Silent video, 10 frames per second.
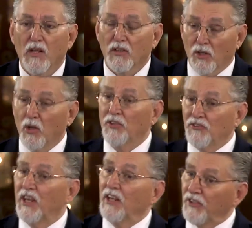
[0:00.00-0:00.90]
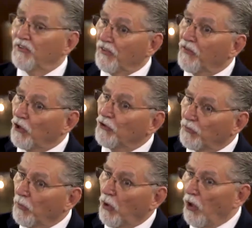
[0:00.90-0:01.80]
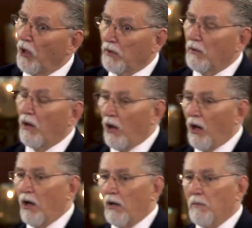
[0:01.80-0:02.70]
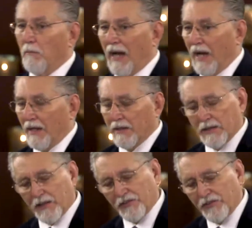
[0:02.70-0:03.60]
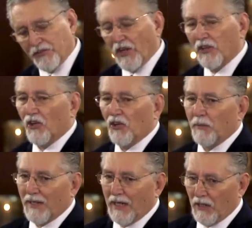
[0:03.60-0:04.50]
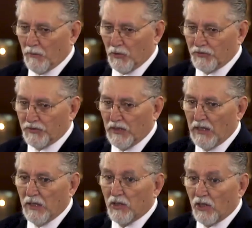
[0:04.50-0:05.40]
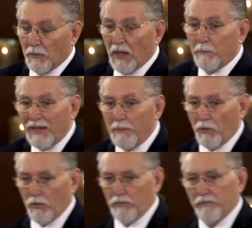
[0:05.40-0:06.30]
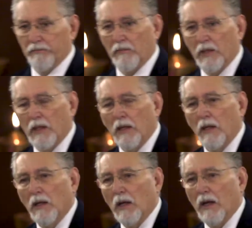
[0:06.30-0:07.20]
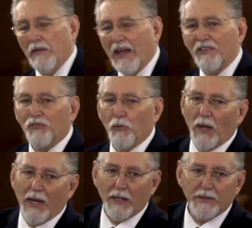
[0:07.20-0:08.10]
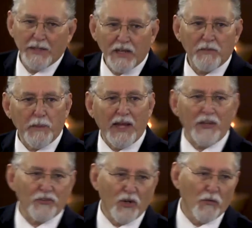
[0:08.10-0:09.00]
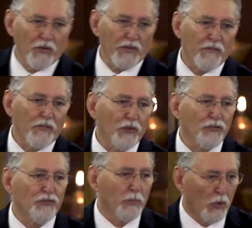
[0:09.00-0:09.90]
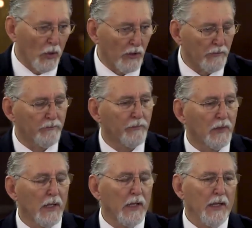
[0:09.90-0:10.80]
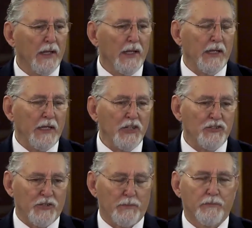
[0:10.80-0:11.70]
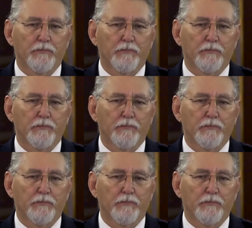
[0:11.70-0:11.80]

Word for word: The Lord says the firstborn are mine, and that's just not talking about animals, talking about people. And that's why death passed over the firstborn in Egypt.